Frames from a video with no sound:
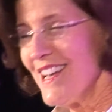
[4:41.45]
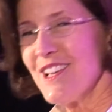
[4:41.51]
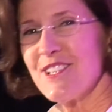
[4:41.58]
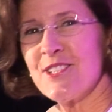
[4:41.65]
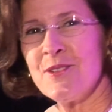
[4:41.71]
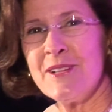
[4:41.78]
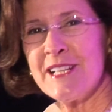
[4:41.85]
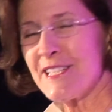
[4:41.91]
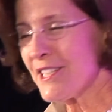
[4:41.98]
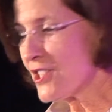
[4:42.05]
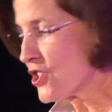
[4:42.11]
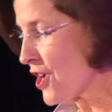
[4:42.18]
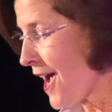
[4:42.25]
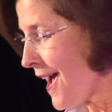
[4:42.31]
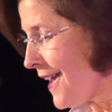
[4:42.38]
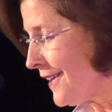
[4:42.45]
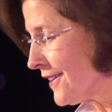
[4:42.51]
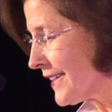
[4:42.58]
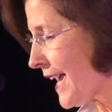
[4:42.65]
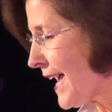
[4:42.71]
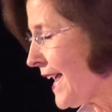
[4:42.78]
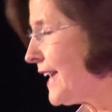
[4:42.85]
So as a
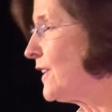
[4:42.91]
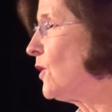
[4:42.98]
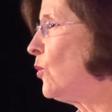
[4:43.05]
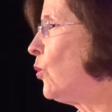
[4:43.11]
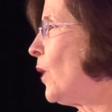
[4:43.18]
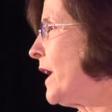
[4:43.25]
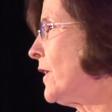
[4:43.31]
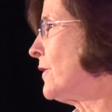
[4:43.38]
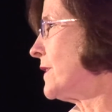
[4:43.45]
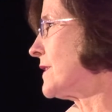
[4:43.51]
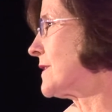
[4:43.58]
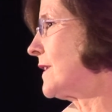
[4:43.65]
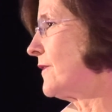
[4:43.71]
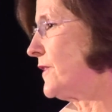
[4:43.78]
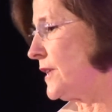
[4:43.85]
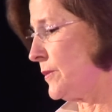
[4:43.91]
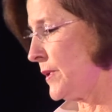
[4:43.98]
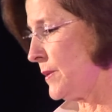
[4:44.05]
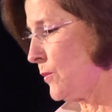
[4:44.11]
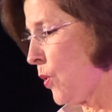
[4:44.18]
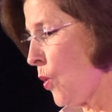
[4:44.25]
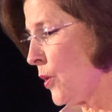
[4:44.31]
child, I had an awareness of the
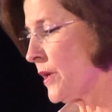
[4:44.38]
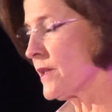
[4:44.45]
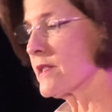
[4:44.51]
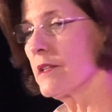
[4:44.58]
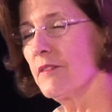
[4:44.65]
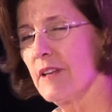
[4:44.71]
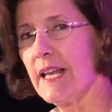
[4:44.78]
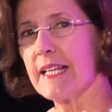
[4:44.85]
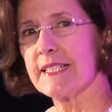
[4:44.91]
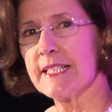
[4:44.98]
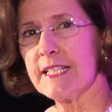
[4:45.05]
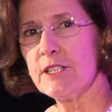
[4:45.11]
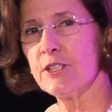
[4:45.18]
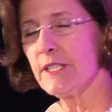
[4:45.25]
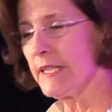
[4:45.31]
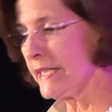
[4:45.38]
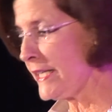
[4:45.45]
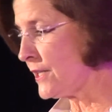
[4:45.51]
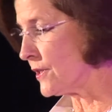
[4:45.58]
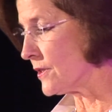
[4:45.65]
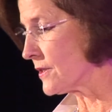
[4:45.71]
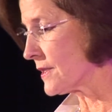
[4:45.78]
importance of electing good
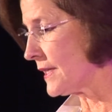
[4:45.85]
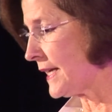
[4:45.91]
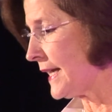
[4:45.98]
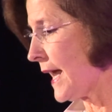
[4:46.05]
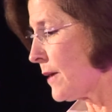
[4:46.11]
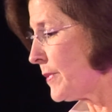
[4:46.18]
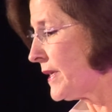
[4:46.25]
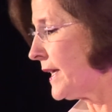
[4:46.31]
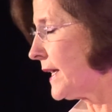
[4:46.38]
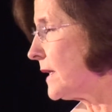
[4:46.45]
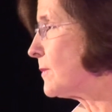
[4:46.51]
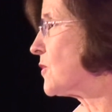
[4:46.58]
leaders, and I began